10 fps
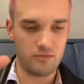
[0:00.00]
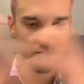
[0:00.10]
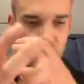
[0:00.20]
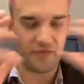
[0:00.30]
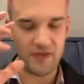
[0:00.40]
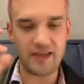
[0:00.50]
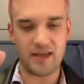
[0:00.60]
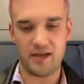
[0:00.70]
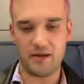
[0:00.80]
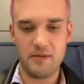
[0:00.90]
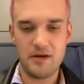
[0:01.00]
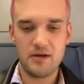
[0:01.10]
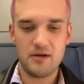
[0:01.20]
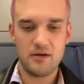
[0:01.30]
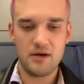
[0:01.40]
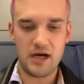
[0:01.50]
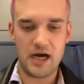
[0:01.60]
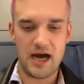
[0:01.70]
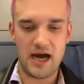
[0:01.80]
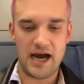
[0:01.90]
thinking,
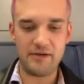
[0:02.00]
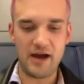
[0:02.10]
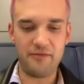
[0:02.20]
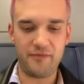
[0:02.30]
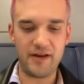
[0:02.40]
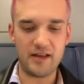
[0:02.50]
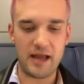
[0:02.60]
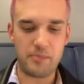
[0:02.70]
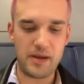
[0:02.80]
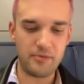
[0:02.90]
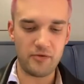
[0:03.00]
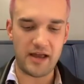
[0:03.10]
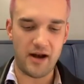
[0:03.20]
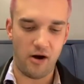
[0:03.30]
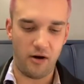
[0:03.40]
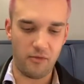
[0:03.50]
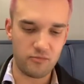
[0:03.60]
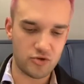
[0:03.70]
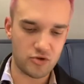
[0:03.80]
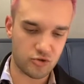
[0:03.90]
I feel like people that are
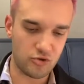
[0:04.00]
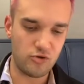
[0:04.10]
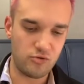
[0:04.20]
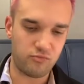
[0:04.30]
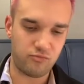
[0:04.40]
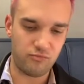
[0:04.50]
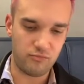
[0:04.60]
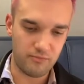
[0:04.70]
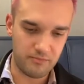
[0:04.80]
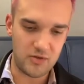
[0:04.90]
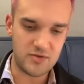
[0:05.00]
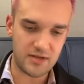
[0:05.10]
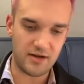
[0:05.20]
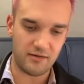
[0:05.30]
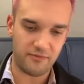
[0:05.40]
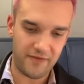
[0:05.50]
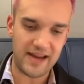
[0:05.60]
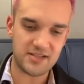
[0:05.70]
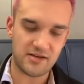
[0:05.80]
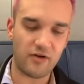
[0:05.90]
true music
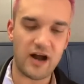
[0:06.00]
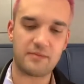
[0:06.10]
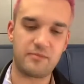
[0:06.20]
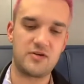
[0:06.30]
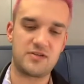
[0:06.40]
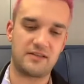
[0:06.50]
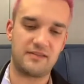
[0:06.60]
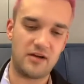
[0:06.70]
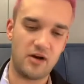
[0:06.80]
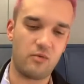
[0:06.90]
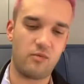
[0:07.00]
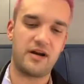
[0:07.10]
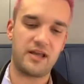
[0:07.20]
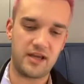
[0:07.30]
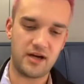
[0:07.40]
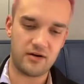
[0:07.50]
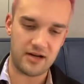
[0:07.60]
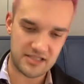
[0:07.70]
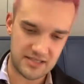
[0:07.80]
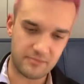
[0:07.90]
fans of rock music, they don't want to hear a
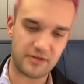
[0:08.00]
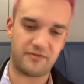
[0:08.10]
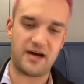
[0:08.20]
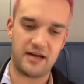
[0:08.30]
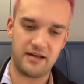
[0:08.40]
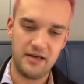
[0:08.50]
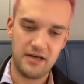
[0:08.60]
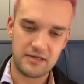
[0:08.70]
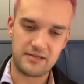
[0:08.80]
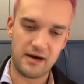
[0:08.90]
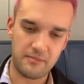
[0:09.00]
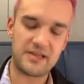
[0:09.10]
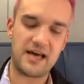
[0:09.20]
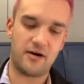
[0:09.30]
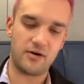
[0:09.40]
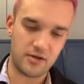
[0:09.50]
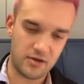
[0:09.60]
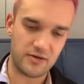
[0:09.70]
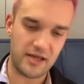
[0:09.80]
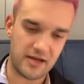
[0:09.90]
simplified, dumbed down,
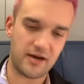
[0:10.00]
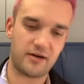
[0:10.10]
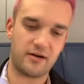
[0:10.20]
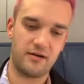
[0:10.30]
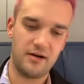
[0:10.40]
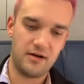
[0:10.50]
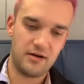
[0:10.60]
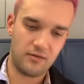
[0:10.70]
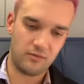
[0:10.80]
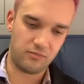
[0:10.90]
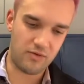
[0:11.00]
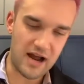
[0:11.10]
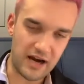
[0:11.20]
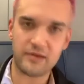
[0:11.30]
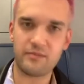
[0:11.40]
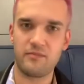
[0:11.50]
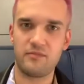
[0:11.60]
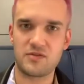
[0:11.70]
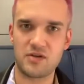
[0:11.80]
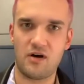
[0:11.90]
cookie cutter rock
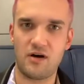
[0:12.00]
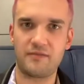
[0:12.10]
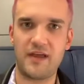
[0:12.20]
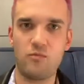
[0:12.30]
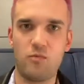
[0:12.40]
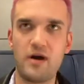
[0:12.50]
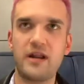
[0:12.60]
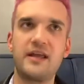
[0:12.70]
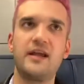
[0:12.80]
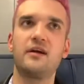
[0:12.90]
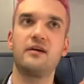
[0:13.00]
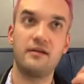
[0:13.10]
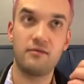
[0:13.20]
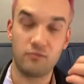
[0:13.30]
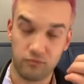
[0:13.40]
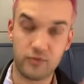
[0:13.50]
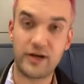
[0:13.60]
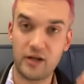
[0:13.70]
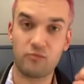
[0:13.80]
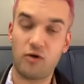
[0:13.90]
song. They want to hear
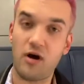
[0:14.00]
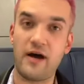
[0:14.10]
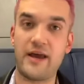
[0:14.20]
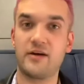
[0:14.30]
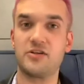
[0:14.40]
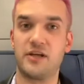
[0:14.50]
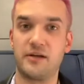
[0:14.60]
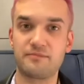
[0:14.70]
real raw energy.